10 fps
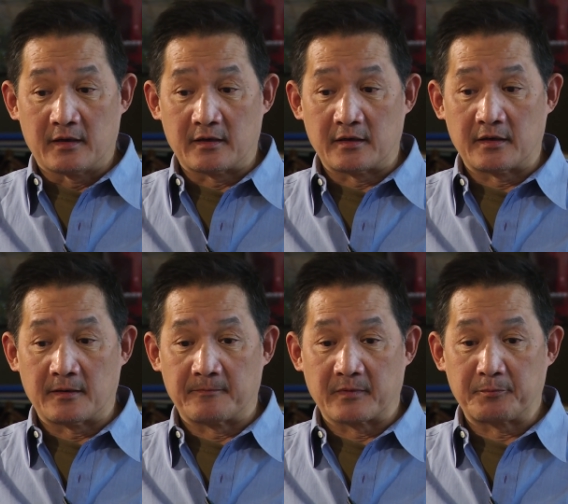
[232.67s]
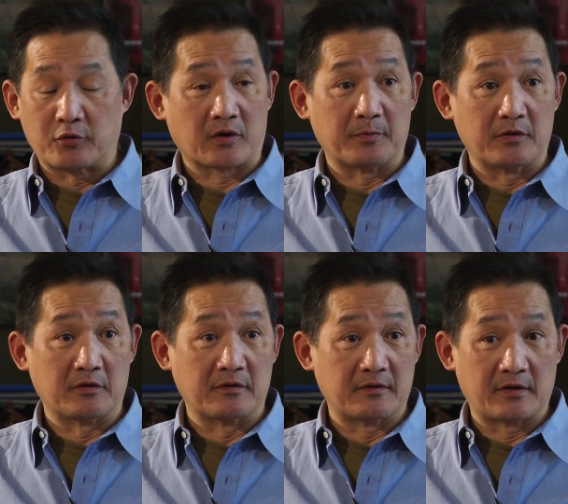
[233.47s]
um,
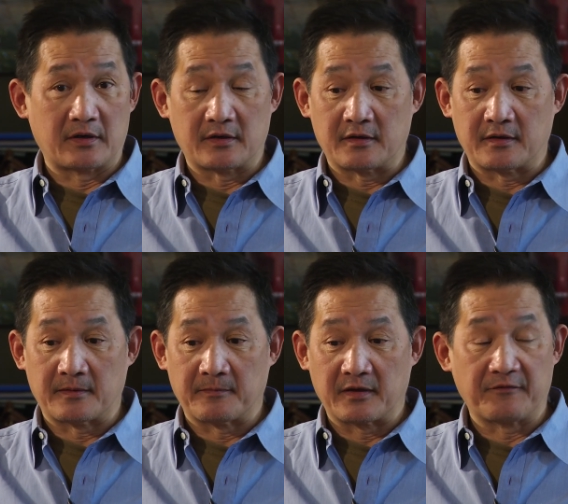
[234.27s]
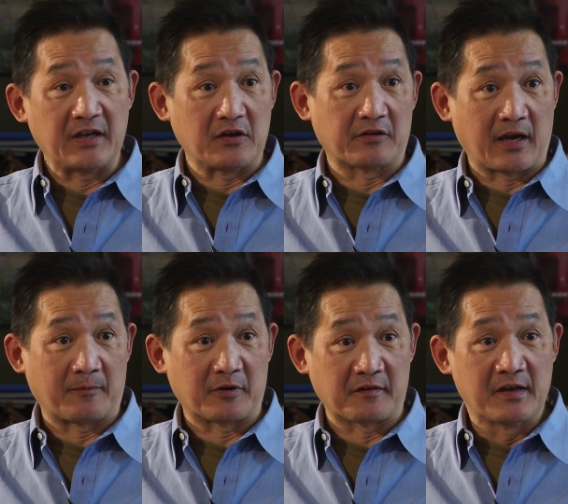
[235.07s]
portable um, video
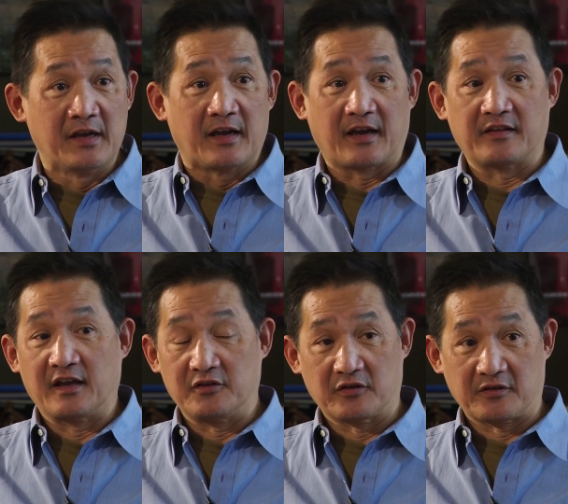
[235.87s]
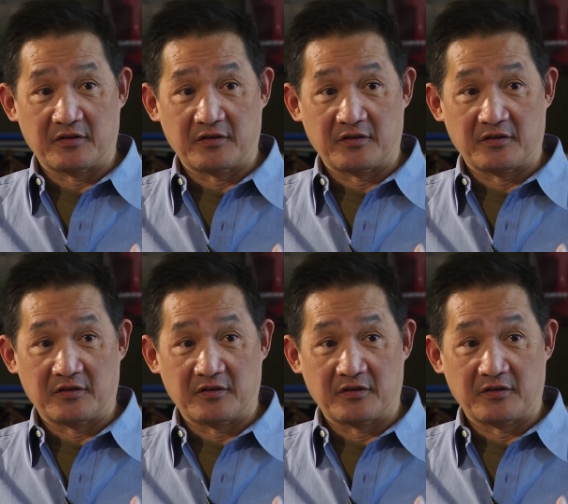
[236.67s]
cameras and they took